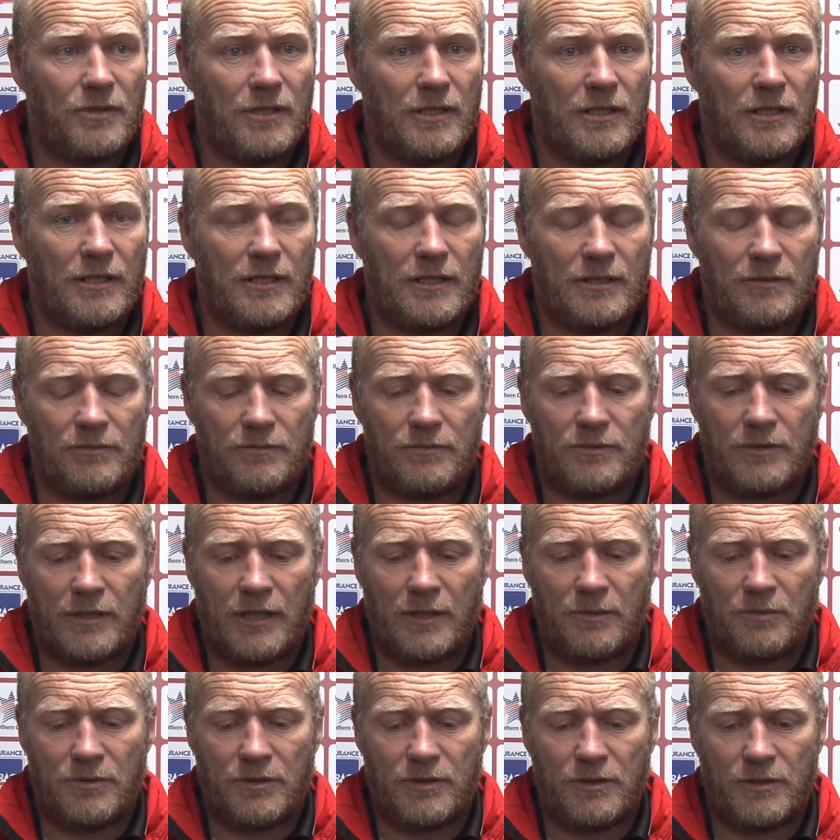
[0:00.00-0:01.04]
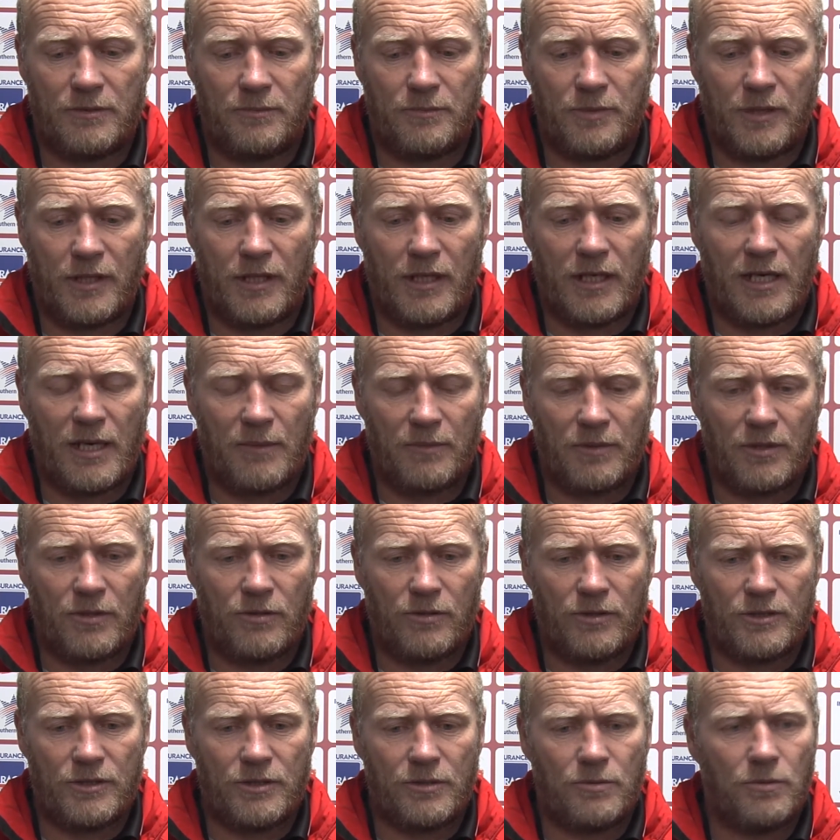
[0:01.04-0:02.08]
We uh, were able to bring a couple
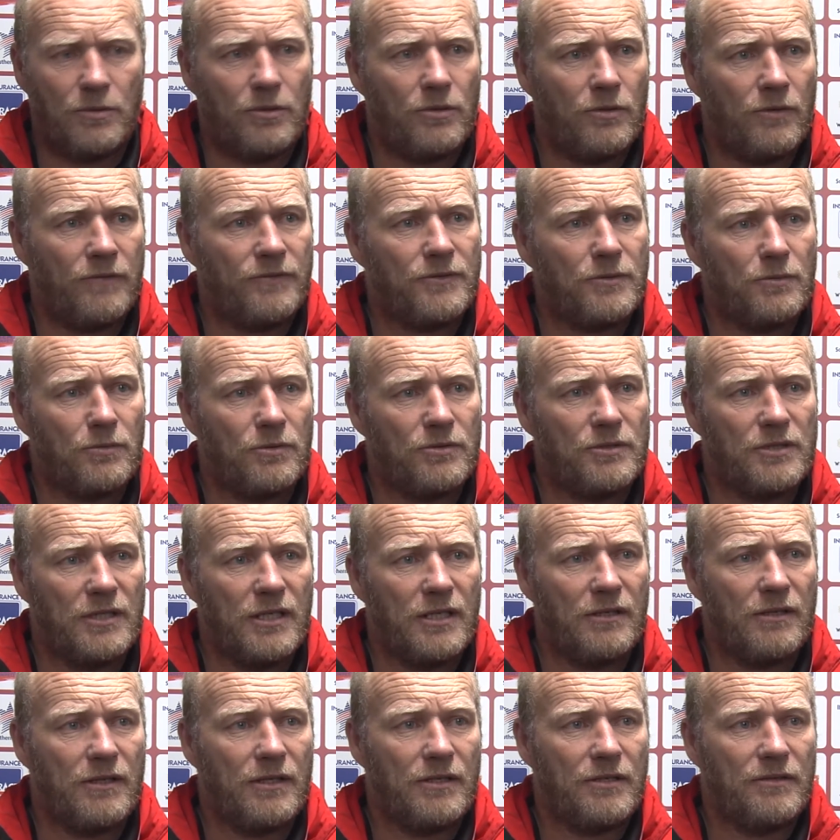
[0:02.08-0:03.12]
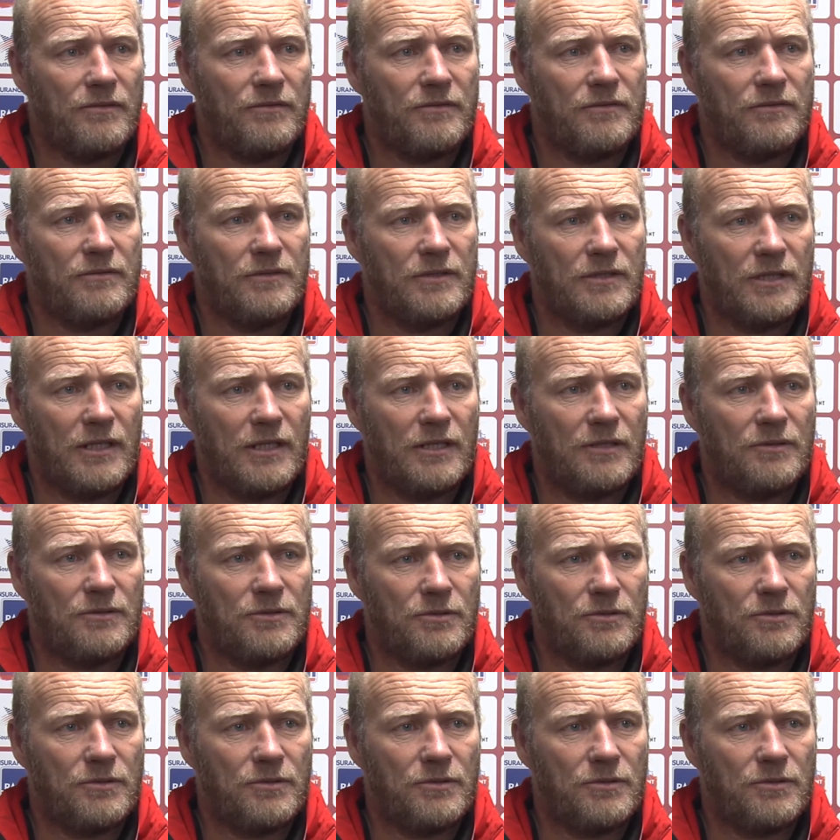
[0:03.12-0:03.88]
of guys off towards the end of are you know,